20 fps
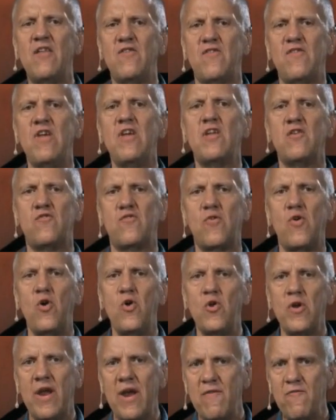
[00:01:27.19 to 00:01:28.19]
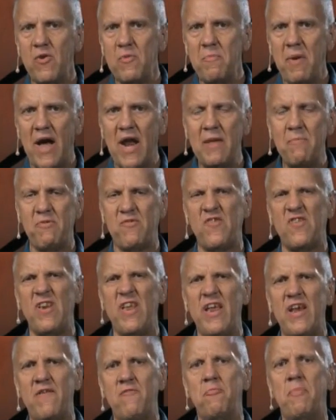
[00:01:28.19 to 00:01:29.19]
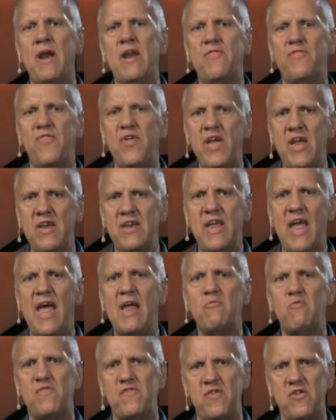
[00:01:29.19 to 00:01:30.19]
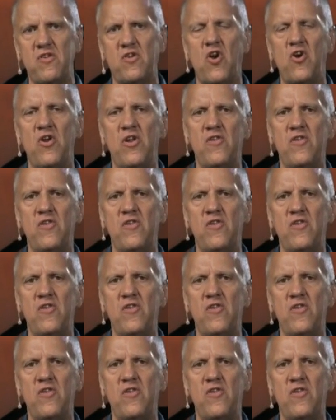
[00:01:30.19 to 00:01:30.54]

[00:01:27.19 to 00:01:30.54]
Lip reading: and she controlled everybody, but she let everybody think dad was in